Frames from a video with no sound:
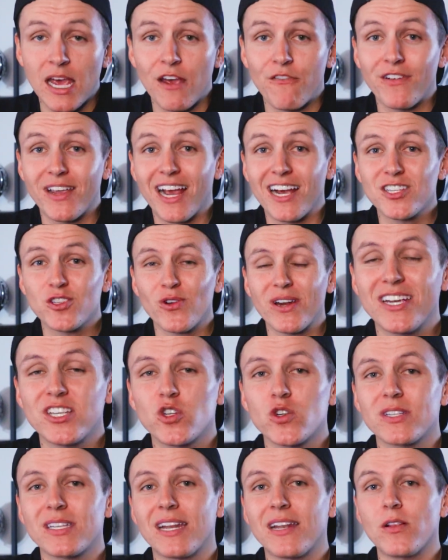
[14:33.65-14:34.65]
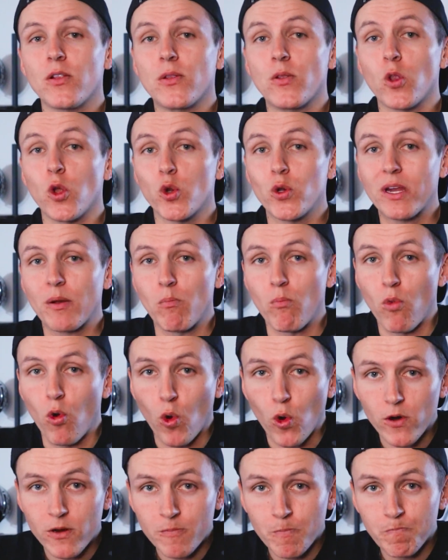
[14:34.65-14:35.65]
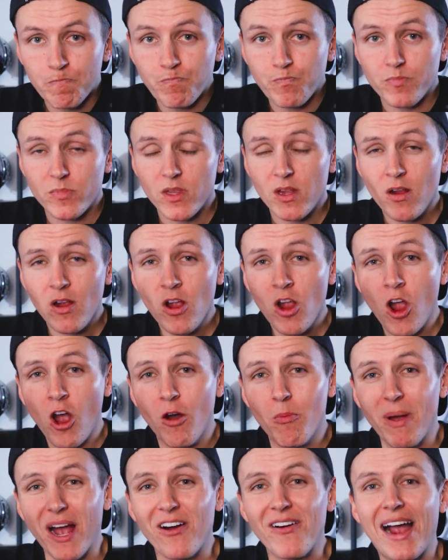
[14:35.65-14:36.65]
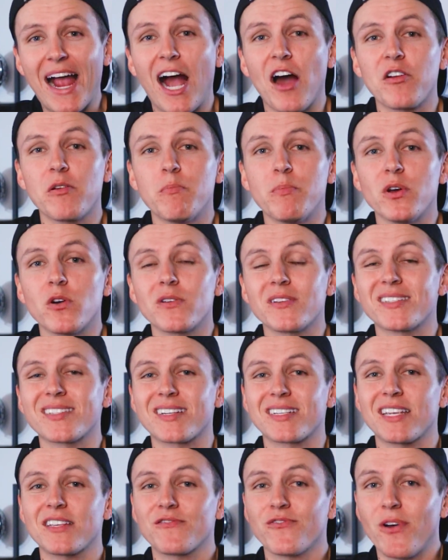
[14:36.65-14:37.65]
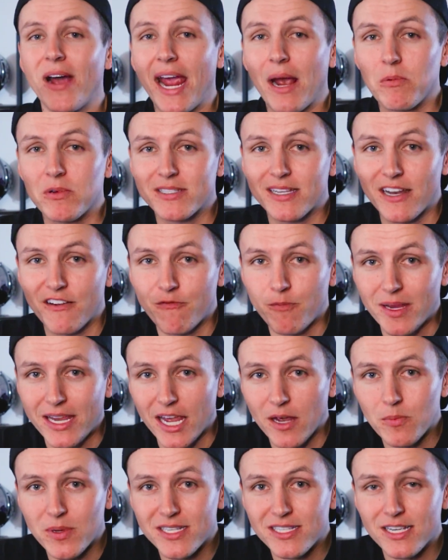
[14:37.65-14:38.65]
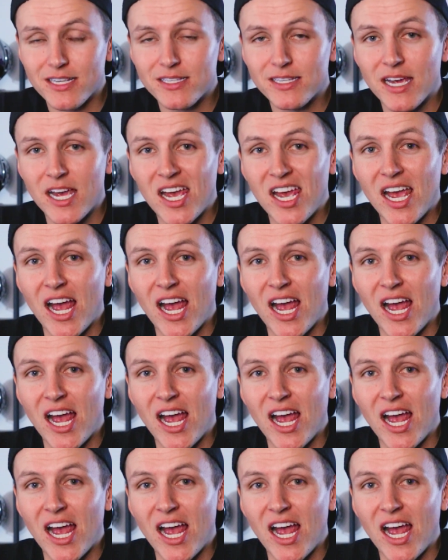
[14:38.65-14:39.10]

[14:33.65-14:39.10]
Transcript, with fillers: If you guys are interested in learning more, about how to build a successful Amazon FBA business.